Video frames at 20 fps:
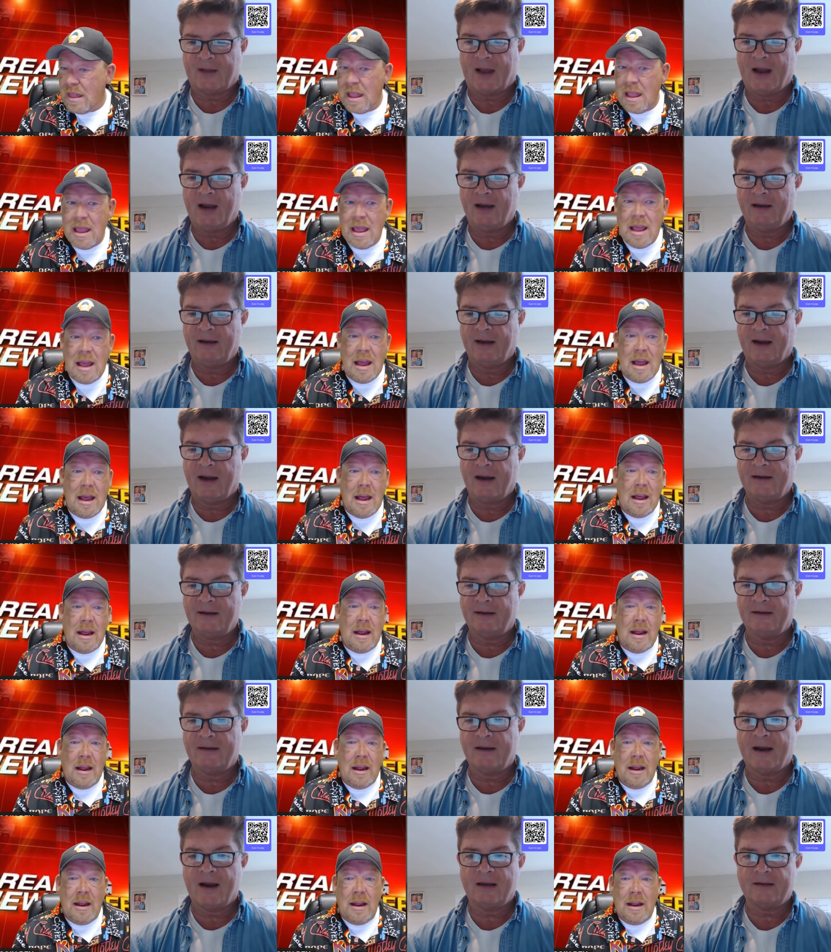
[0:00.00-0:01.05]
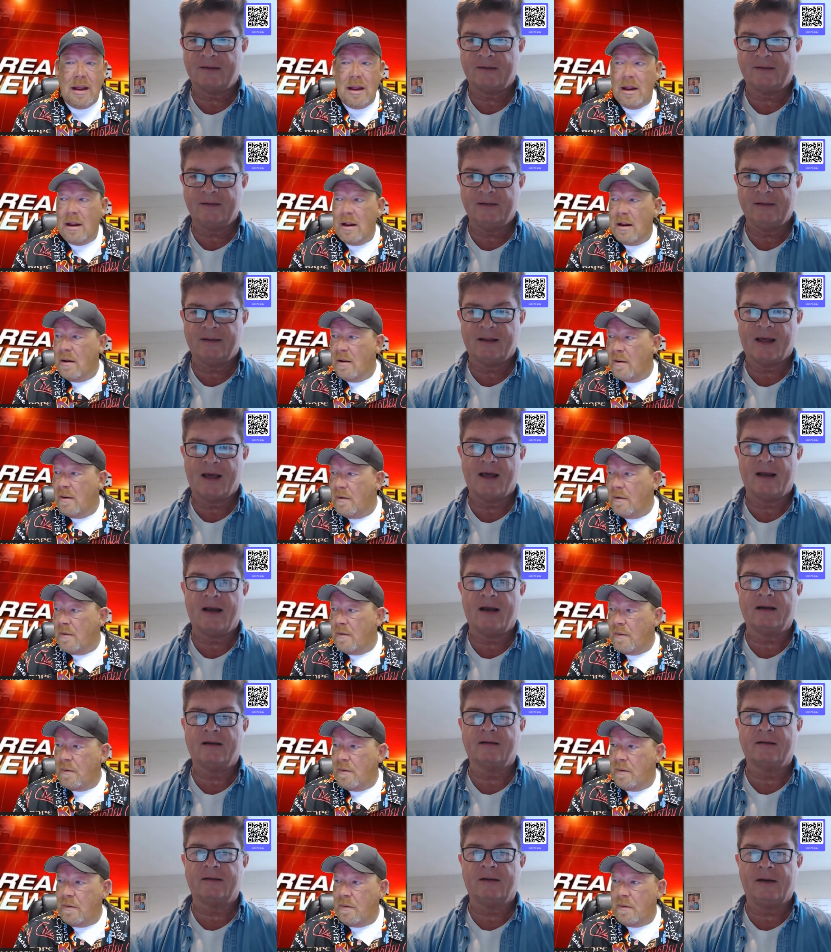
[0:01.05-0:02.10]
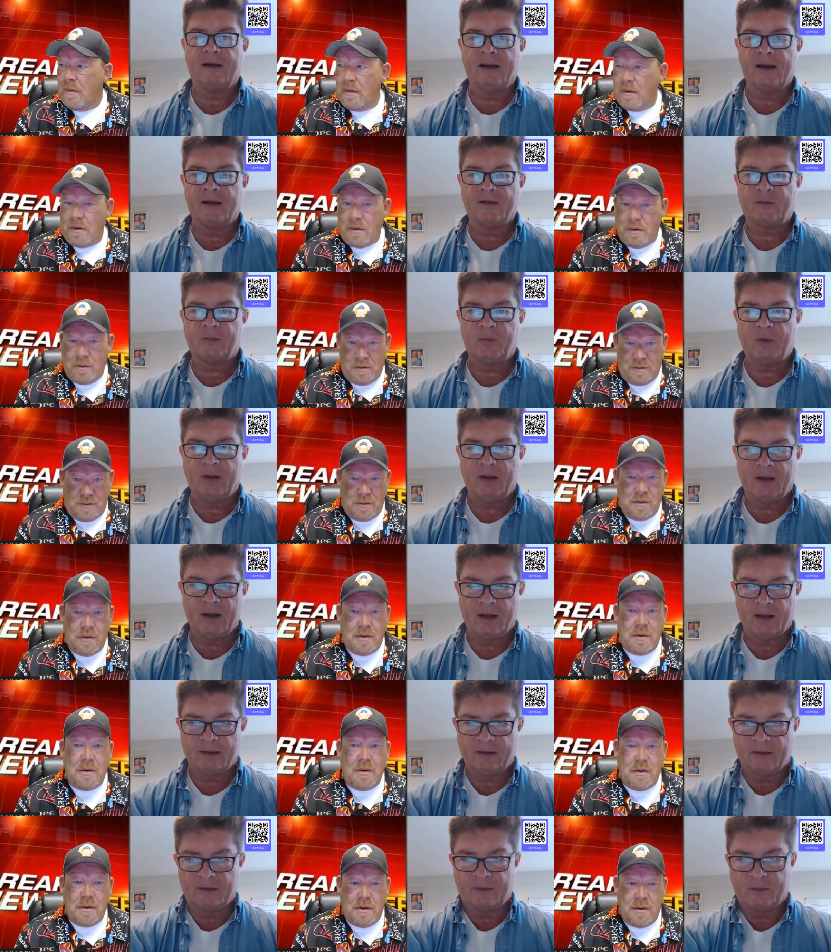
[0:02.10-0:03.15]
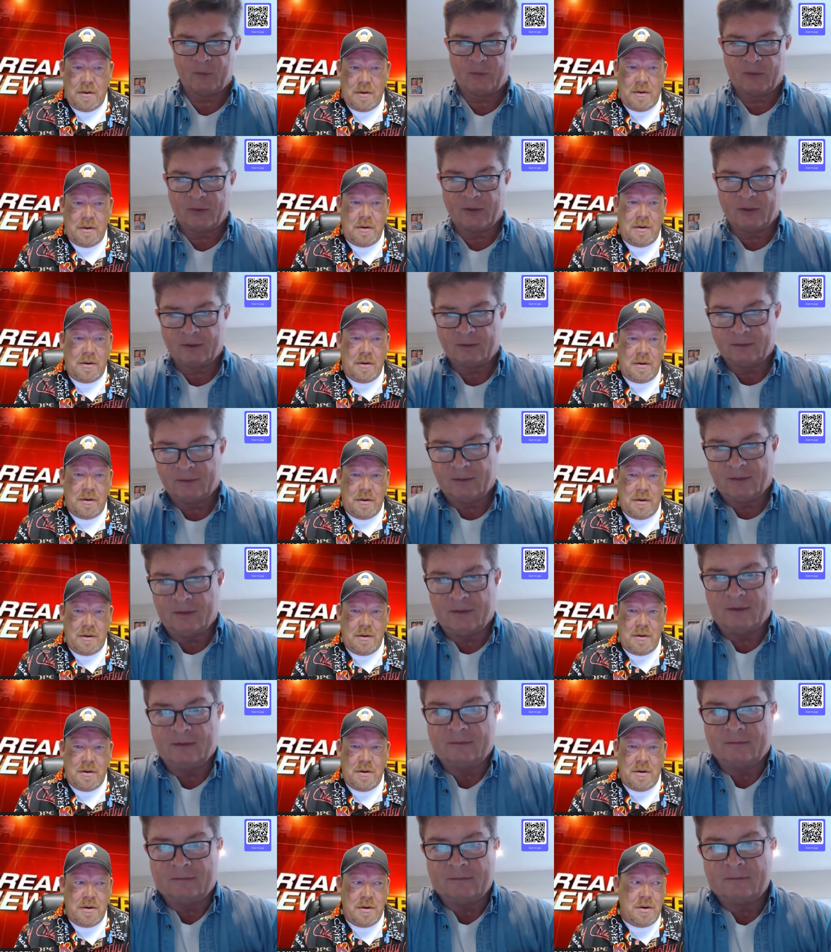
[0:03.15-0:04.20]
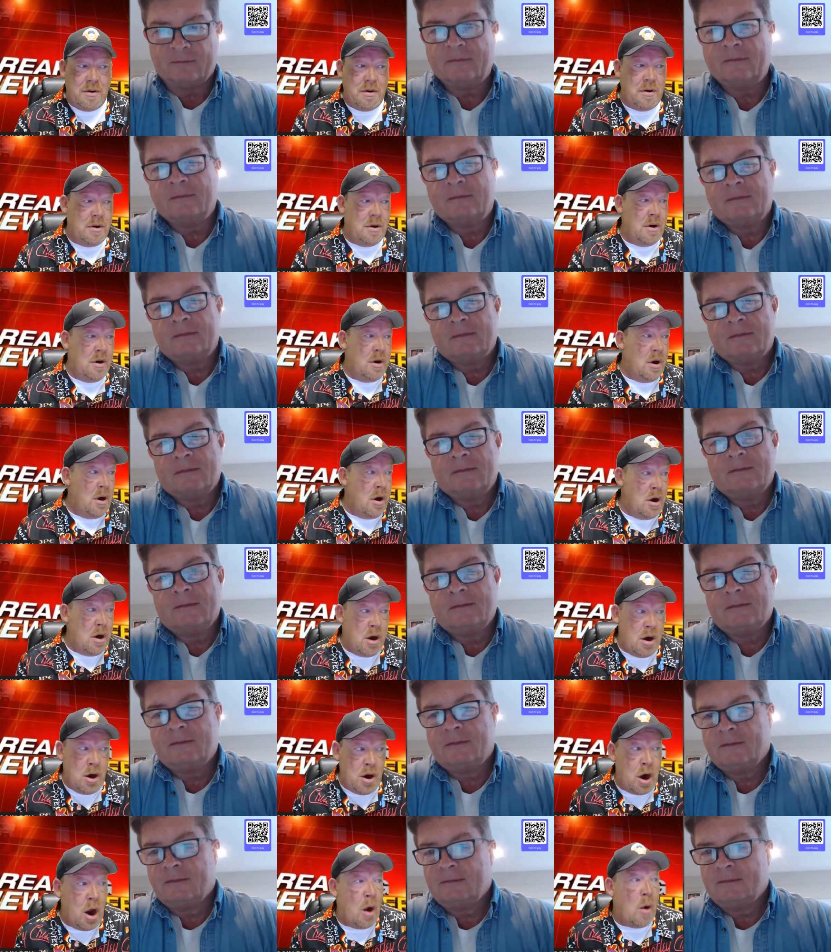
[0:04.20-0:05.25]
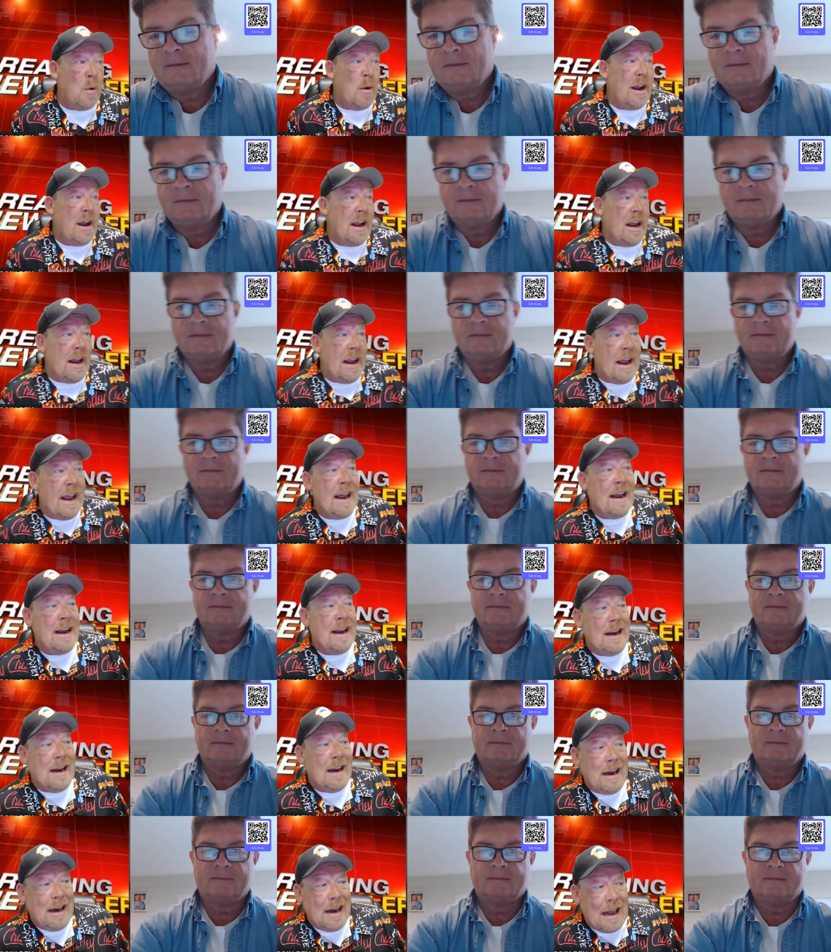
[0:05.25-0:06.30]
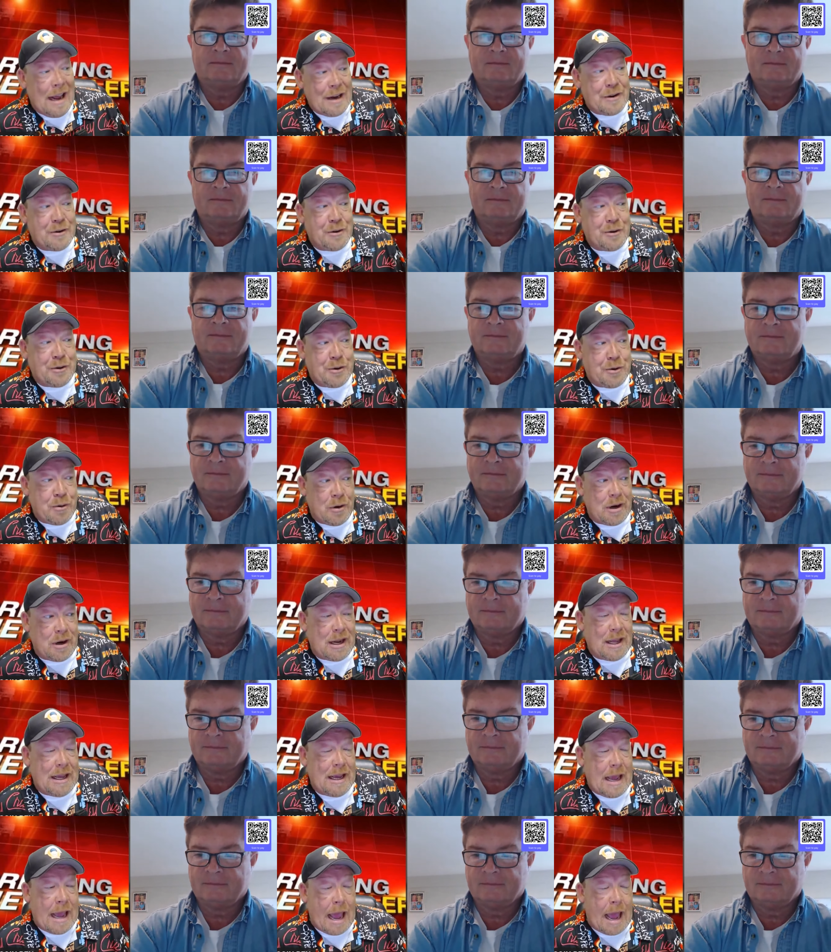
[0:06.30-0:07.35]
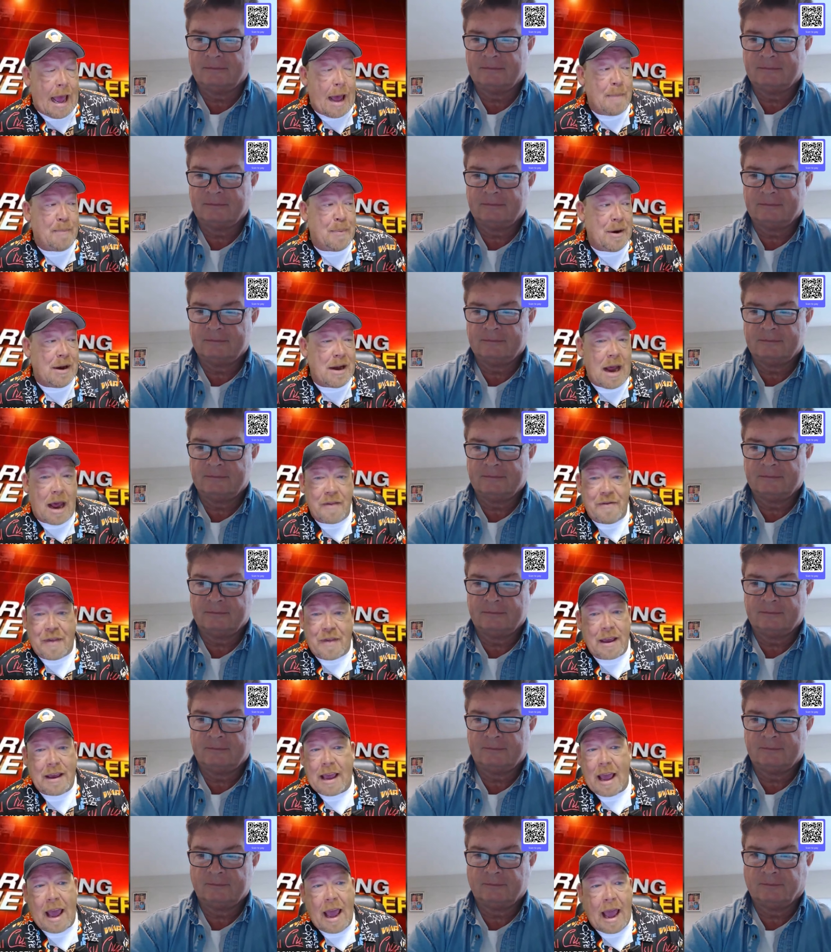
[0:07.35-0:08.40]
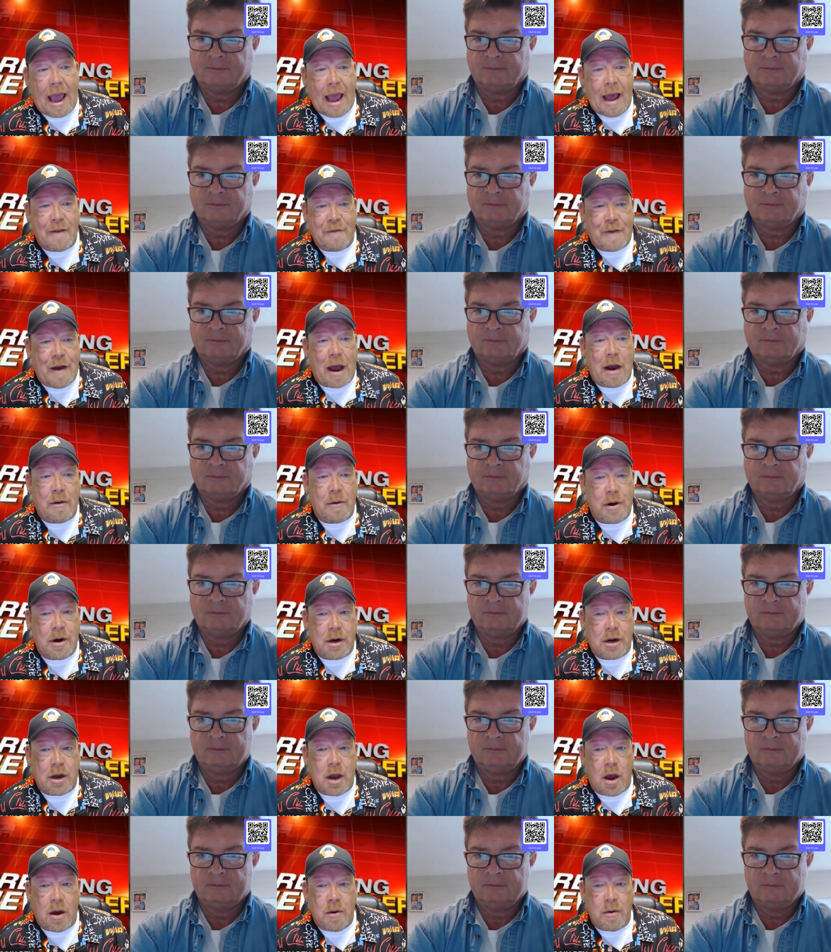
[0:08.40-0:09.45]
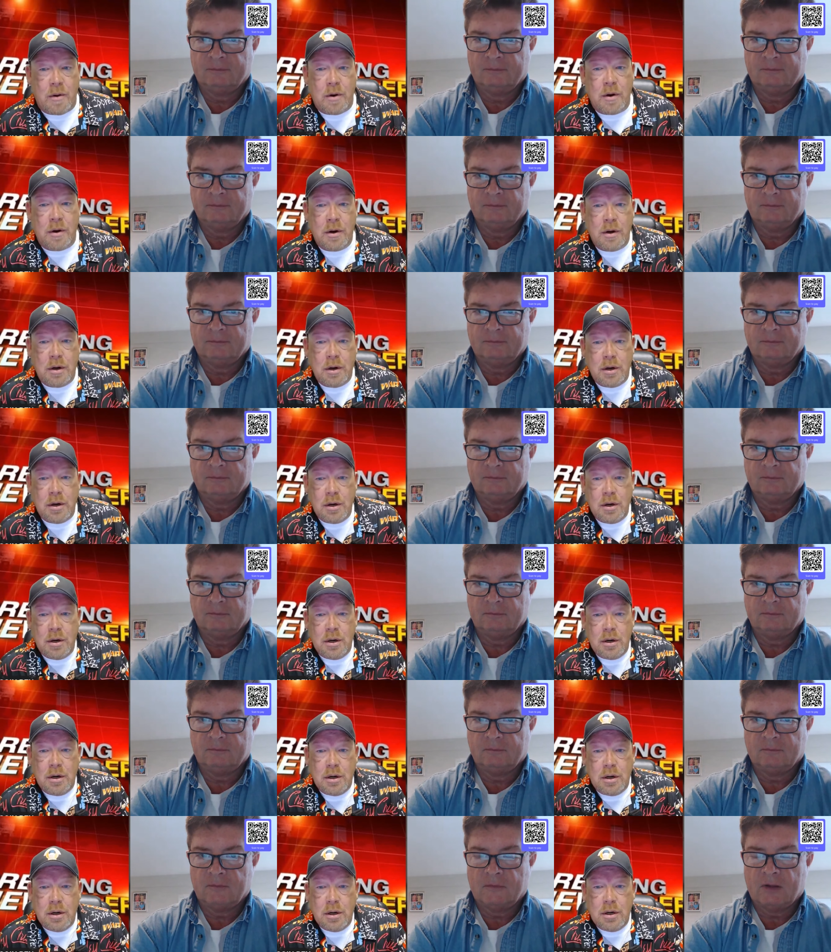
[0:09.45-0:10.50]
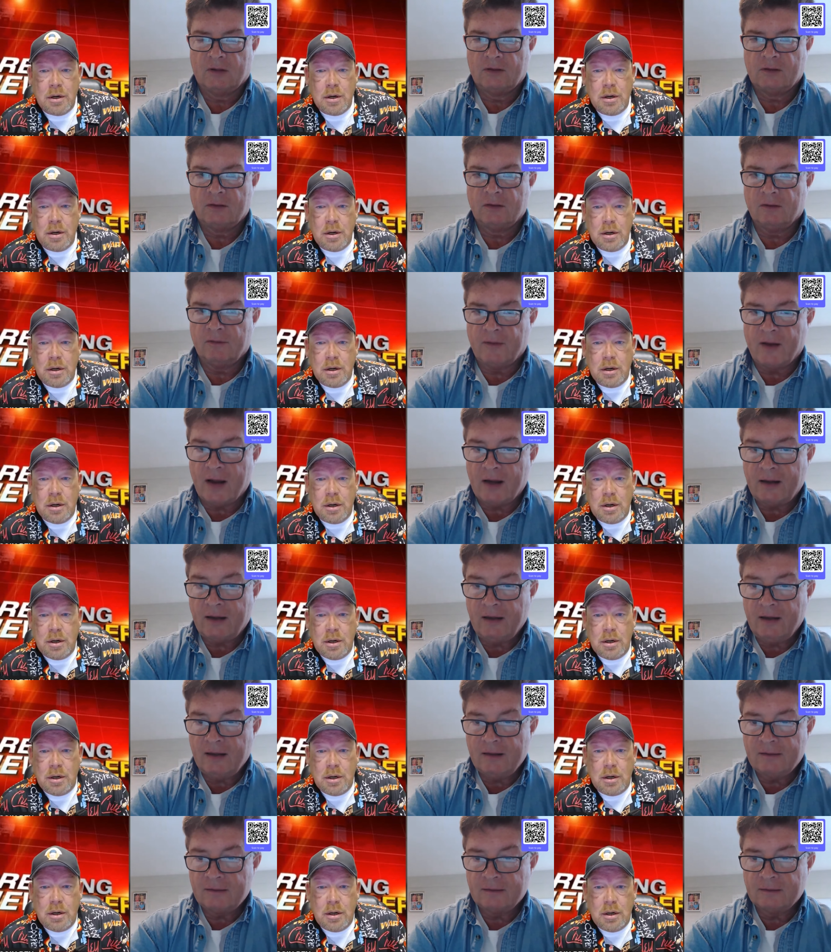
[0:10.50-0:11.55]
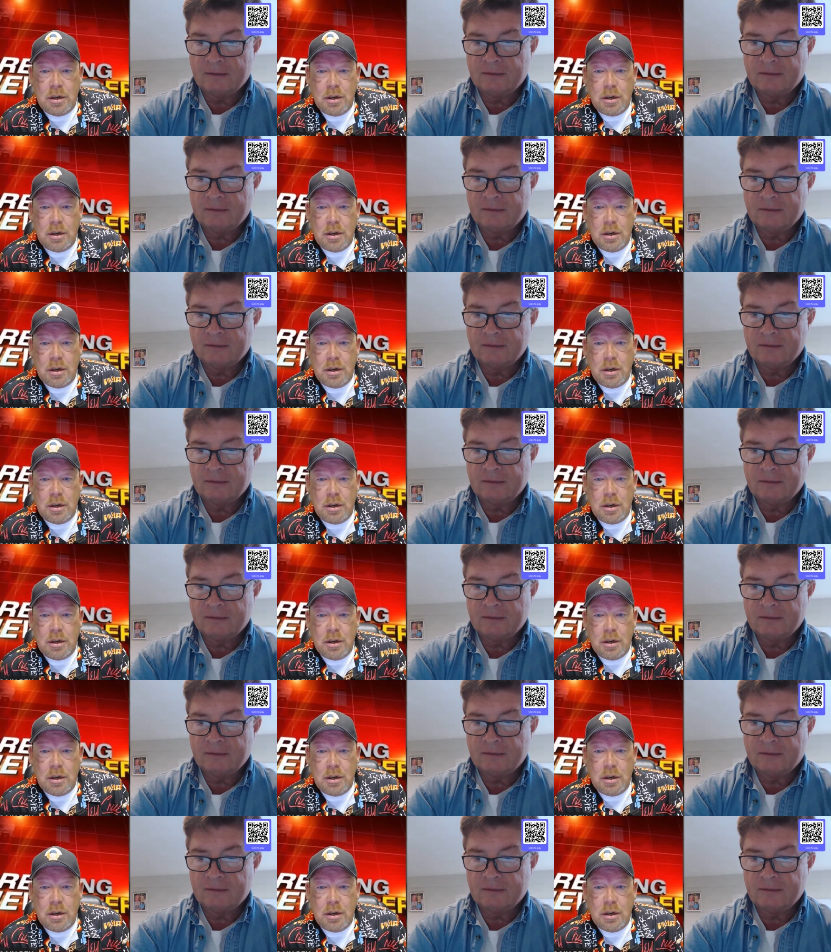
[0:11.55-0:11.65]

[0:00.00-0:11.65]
Speaker 1: I did not see that on ESPN this morning, no. No, it
Speaker 2: literally happened, I think, a half hour ago.
Speaker 1: Slovakia?